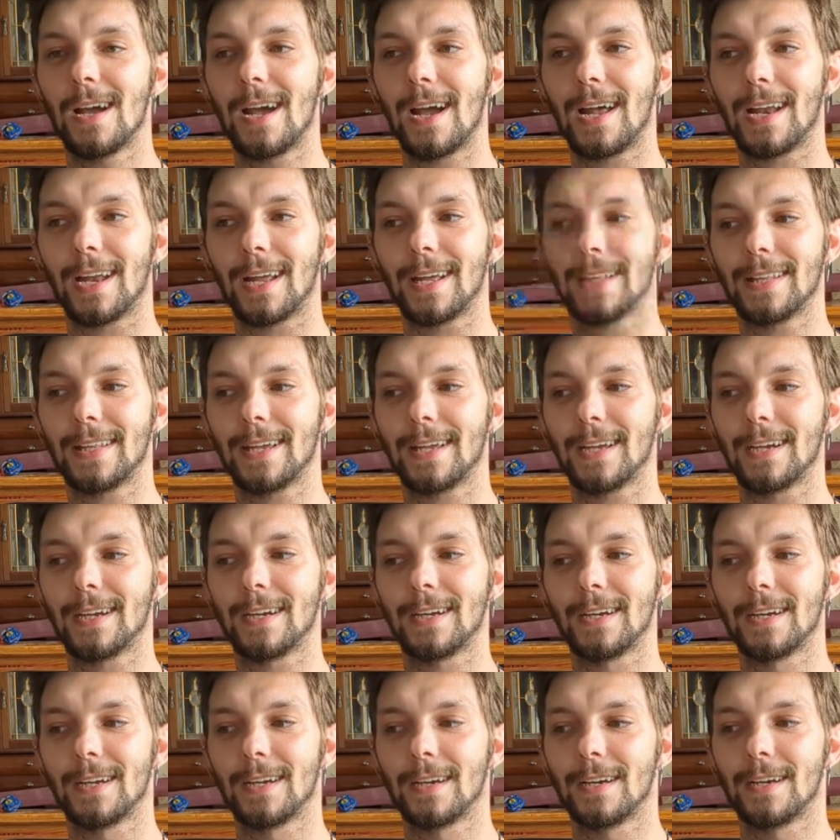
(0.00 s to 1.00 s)
And I think
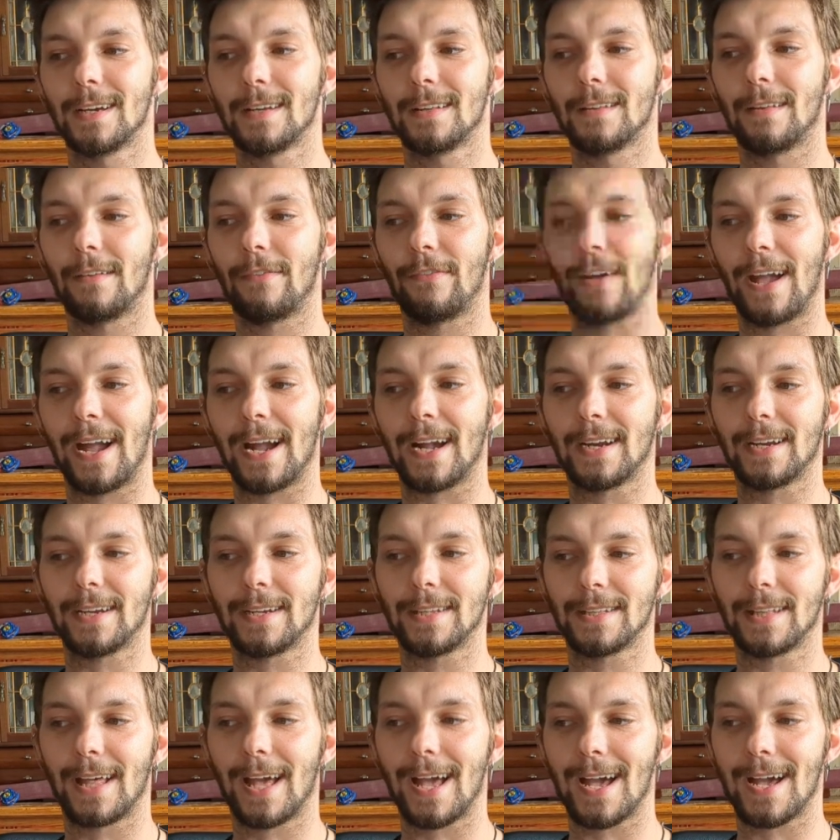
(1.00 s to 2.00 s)
the
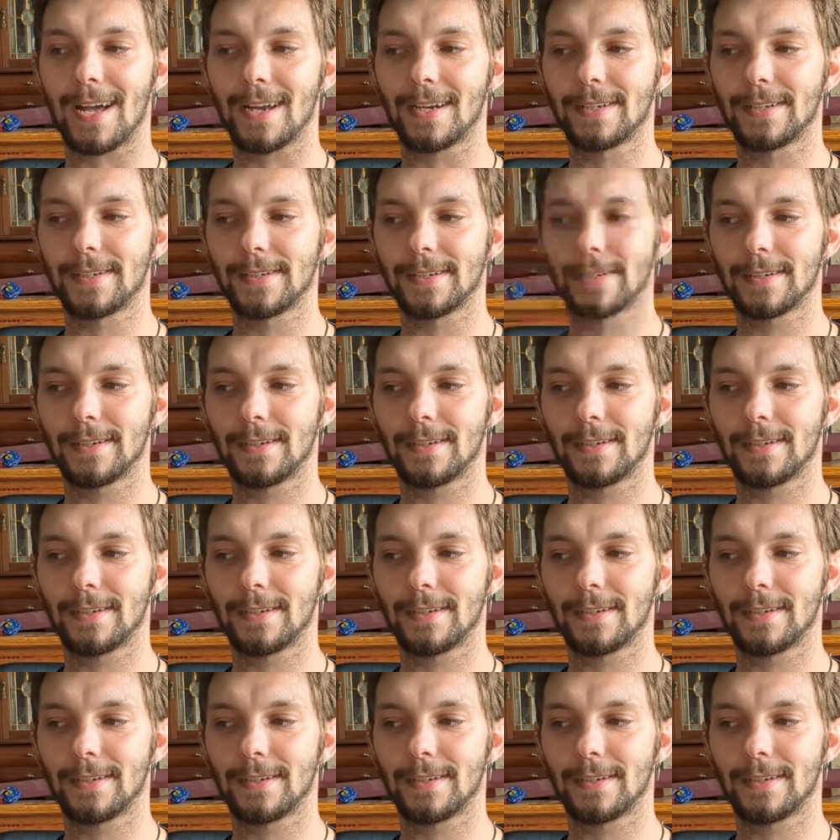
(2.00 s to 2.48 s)
fact that